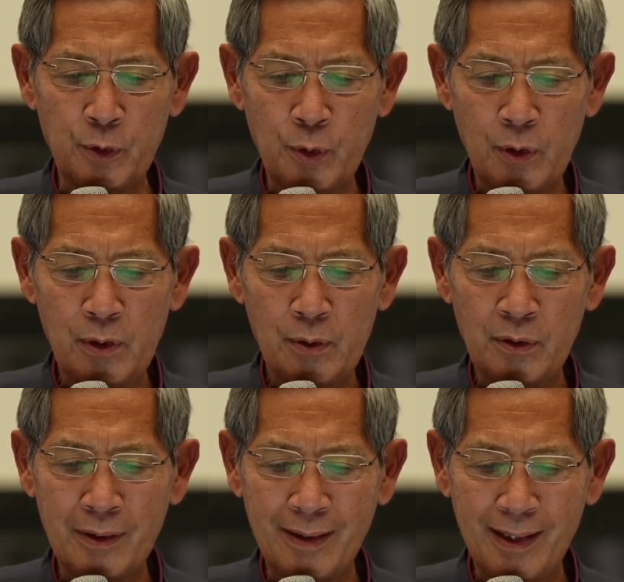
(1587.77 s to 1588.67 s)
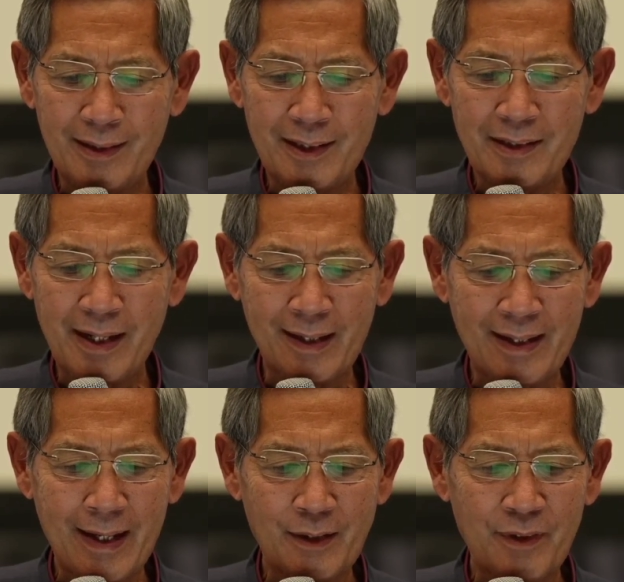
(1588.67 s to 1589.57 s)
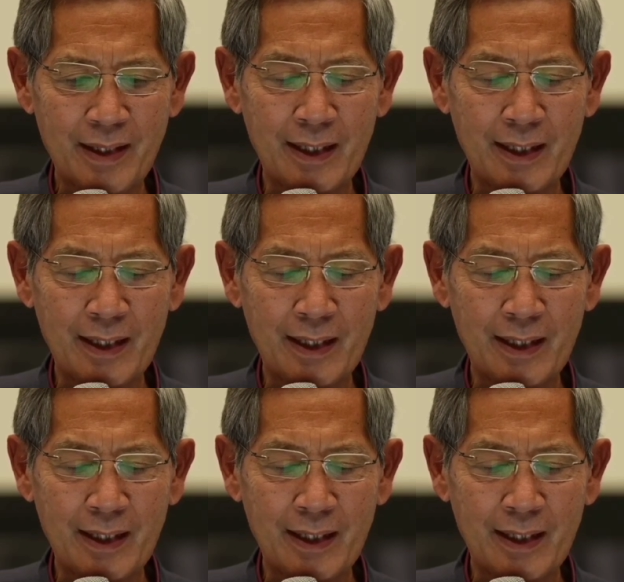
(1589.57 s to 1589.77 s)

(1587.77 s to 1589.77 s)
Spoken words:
and deception